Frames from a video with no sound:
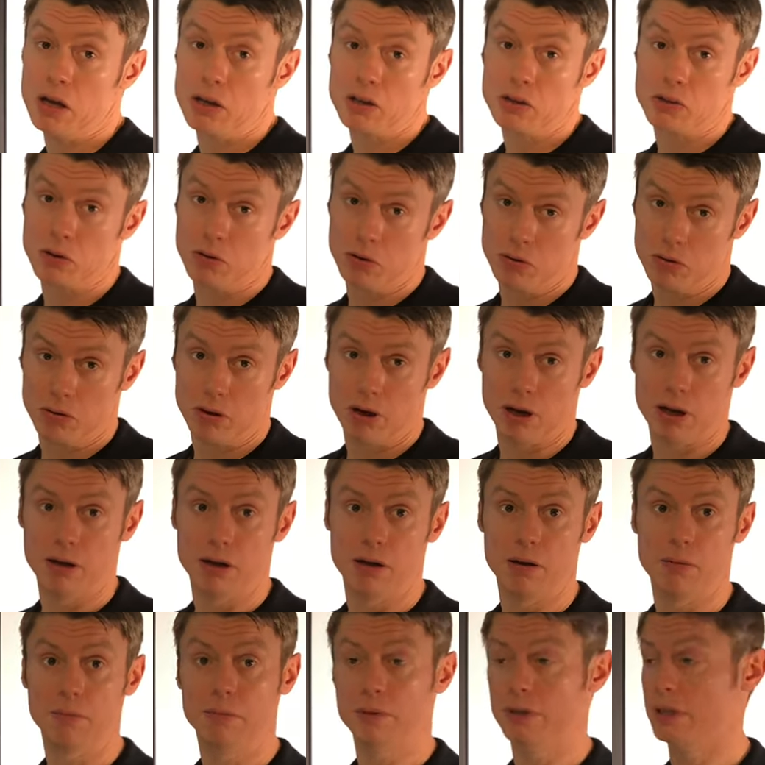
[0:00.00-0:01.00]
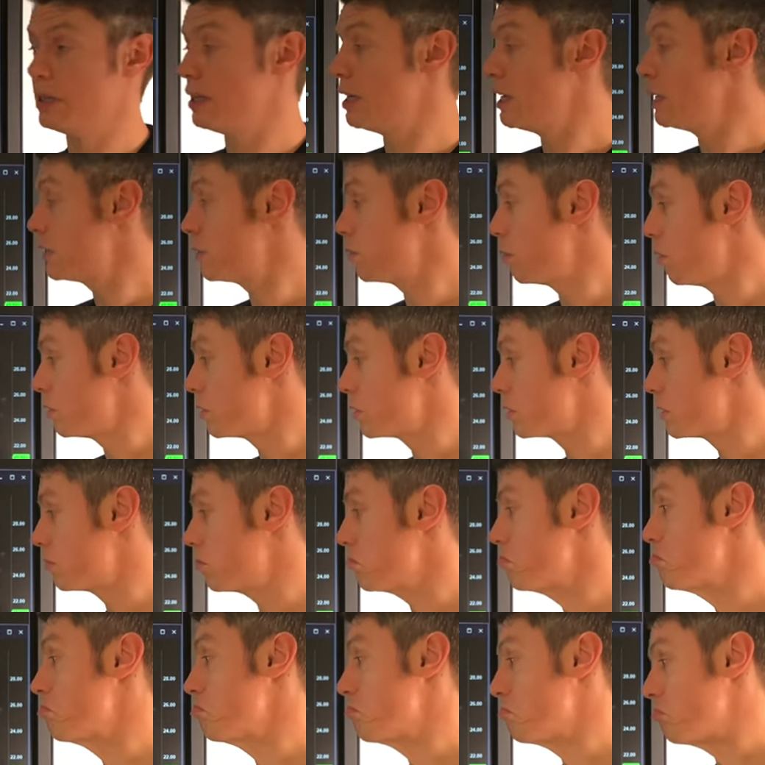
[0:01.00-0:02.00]
So this
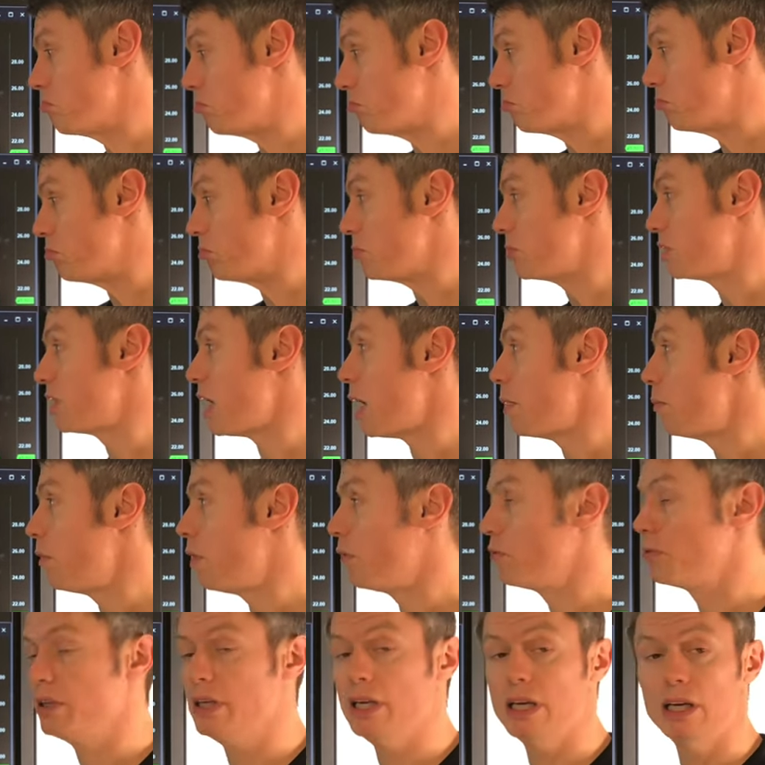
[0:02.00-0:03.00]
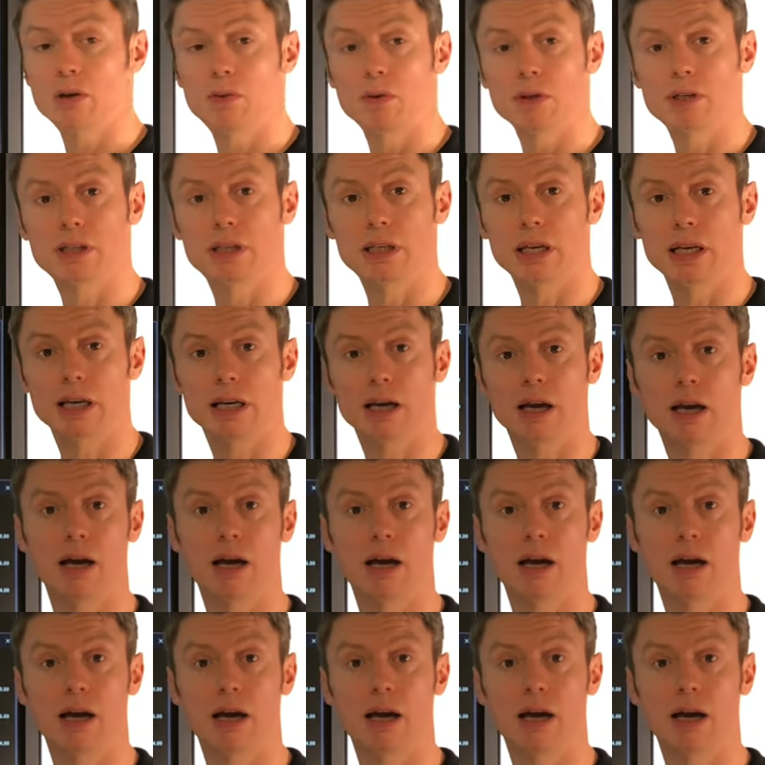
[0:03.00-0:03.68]
was some of the interesting